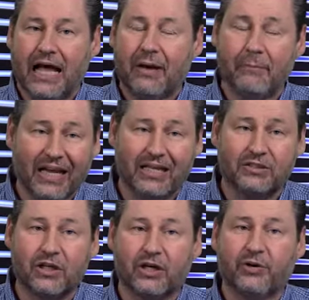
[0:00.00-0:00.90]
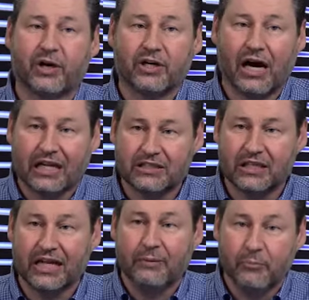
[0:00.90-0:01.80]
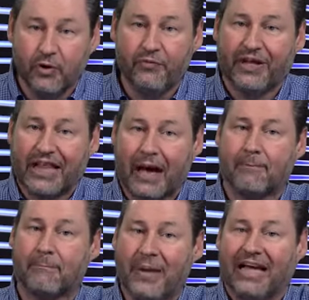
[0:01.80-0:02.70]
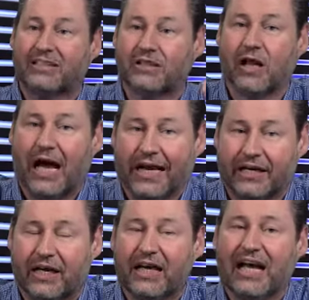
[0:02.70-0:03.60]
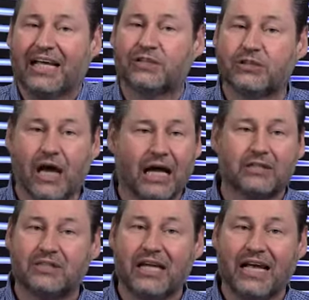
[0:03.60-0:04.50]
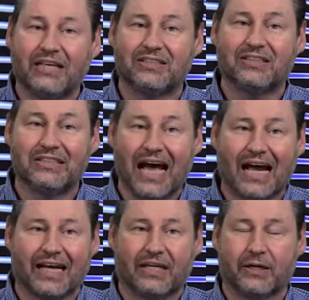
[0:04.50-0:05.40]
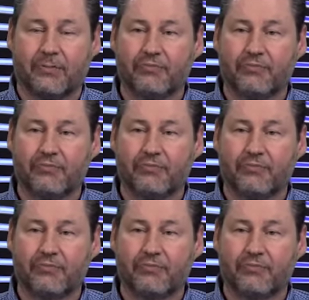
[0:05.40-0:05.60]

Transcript: That means you are constantly moving that baseline. It's not staying static.